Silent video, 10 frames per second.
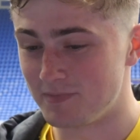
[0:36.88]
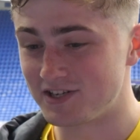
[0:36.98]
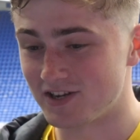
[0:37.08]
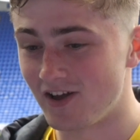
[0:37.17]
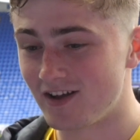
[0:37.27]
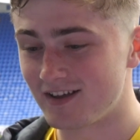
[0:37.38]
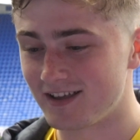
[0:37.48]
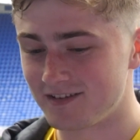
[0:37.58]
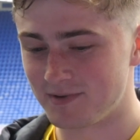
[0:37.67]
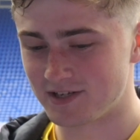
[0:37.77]
Means
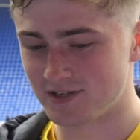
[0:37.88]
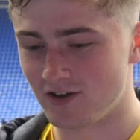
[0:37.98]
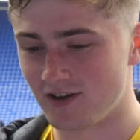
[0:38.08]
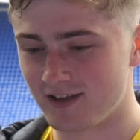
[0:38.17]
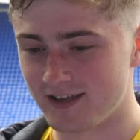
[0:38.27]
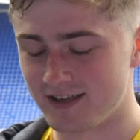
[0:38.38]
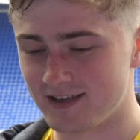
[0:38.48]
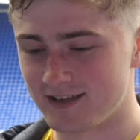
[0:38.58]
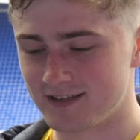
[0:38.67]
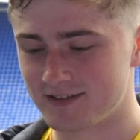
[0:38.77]
a lot.
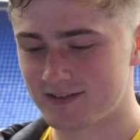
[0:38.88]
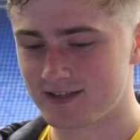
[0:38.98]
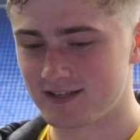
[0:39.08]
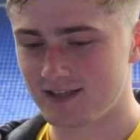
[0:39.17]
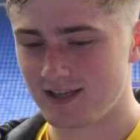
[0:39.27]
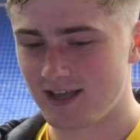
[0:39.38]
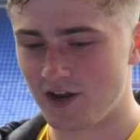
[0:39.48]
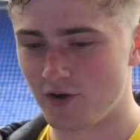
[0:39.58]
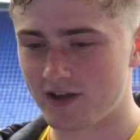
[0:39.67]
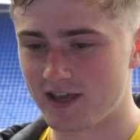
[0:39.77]
I
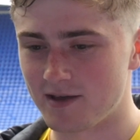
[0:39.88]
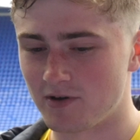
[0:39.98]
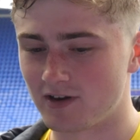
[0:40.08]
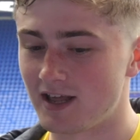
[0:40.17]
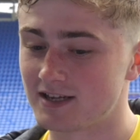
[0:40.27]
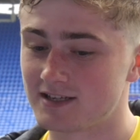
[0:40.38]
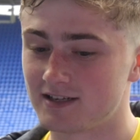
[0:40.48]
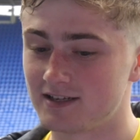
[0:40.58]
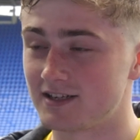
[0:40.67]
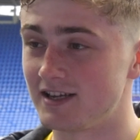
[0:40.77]
know I came on
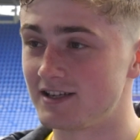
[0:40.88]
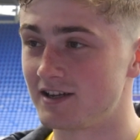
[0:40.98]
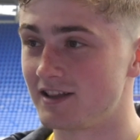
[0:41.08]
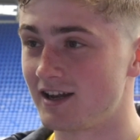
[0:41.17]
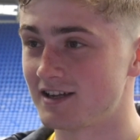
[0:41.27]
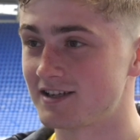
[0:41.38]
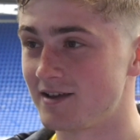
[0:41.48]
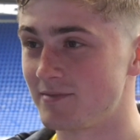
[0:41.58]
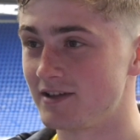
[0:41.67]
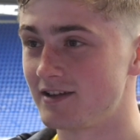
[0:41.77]
last season, at the last
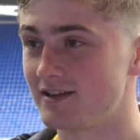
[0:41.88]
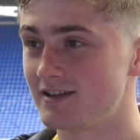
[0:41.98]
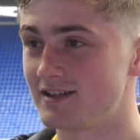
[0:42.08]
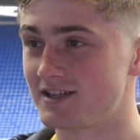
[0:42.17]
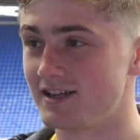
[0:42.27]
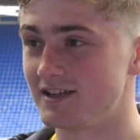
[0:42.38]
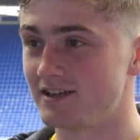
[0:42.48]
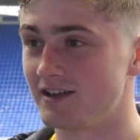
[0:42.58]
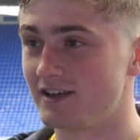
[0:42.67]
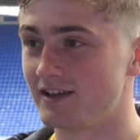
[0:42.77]
game of the
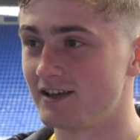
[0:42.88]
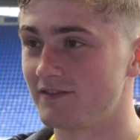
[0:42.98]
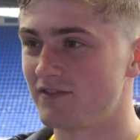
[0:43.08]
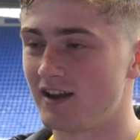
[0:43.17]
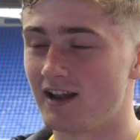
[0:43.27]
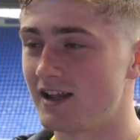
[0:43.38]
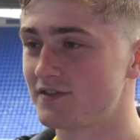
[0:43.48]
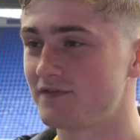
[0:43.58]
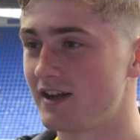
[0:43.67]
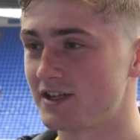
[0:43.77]
season, for
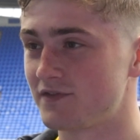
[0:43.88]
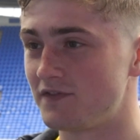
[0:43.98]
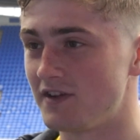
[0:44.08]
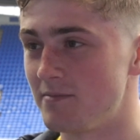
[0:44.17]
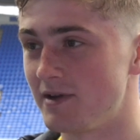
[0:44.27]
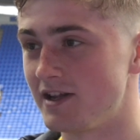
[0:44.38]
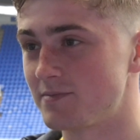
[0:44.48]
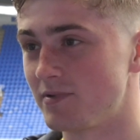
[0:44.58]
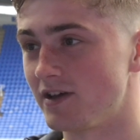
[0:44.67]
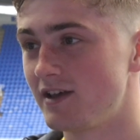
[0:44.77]
the last 15 minutes,
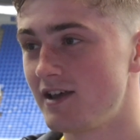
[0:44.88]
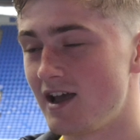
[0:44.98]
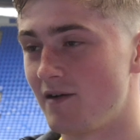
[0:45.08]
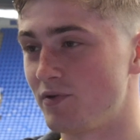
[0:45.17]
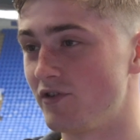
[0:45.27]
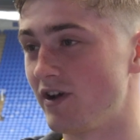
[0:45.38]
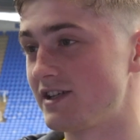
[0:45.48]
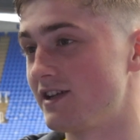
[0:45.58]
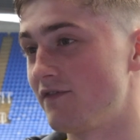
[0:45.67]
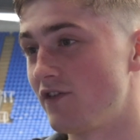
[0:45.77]
but I've
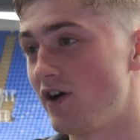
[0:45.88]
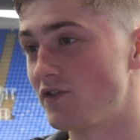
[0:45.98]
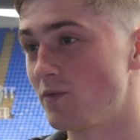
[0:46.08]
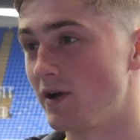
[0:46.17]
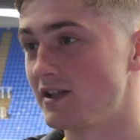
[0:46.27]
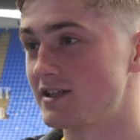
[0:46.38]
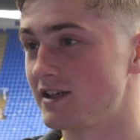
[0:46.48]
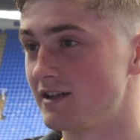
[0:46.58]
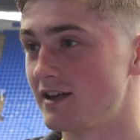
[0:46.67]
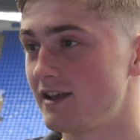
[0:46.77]
progressed and I thought I've done well
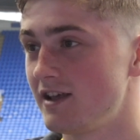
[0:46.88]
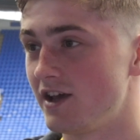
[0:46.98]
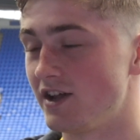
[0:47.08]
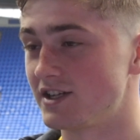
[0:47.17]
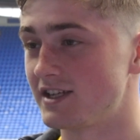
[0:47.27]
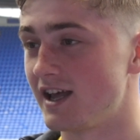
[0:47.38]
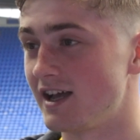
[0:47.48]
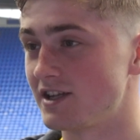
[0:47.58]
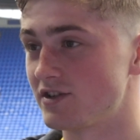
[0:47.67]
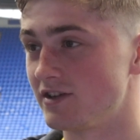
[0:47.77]
to earn
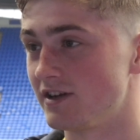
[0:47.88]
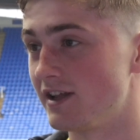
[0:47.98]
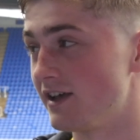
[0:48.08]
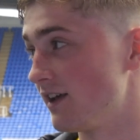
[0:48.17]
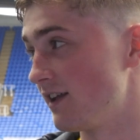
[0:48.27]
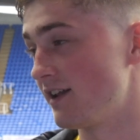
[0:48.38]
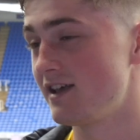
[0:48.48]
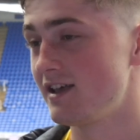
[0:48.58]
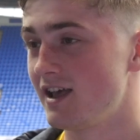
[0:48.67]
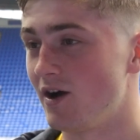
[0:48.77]
starts, and I
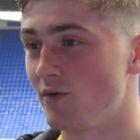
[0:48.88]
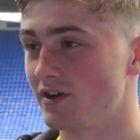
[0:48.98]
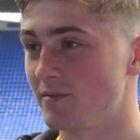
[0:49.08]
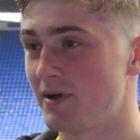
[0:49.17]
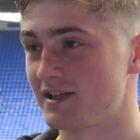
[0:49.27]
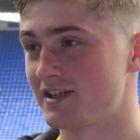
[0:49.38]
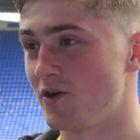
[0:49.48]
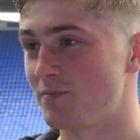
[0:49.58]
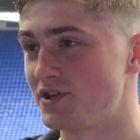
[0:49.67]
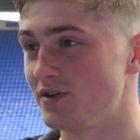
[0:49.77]
wasn't going to pass that
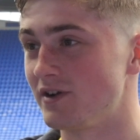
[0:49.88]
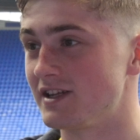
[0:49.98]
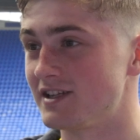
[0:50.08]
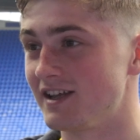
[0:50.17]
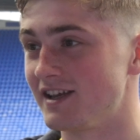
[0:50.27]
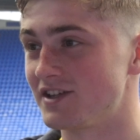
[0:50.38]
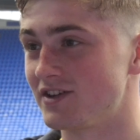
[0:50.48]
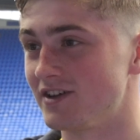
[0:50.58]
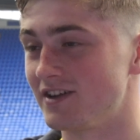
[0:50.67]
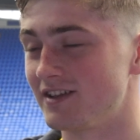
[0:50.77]
opportunity today,
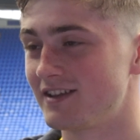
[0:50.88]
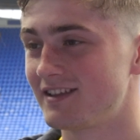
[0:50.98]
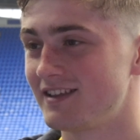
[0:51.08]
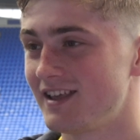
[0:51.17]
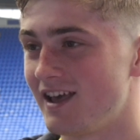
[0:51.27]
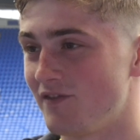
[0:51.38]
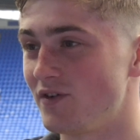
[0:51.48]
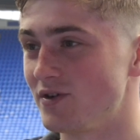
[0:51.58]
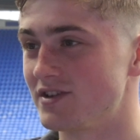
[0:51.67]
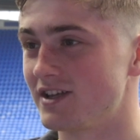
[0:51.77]
so I
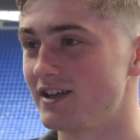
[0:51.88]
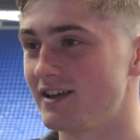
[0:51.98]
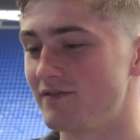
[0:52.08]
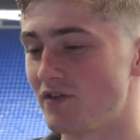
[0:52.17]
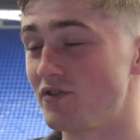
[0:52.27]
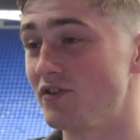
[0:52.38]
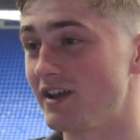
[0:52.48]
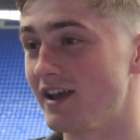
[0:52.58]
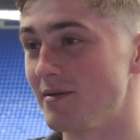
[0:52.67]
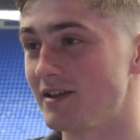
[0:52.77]
thought it was a very good
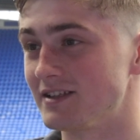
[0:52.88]
game.